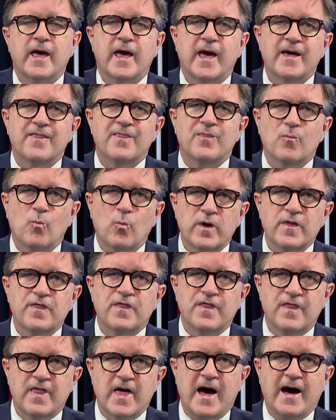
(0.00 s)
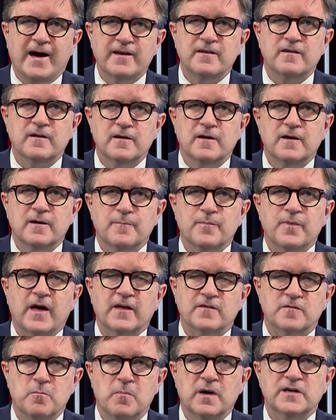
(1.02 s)
And with that,
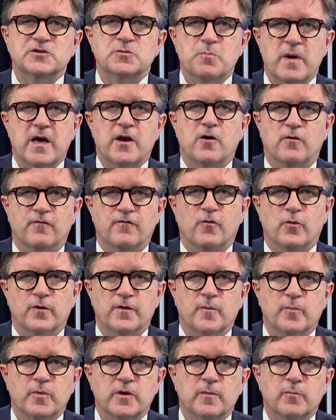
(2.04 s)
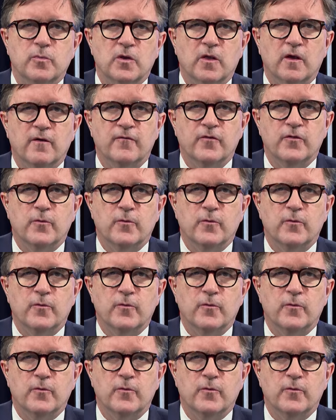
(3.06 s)
that's much better for the people of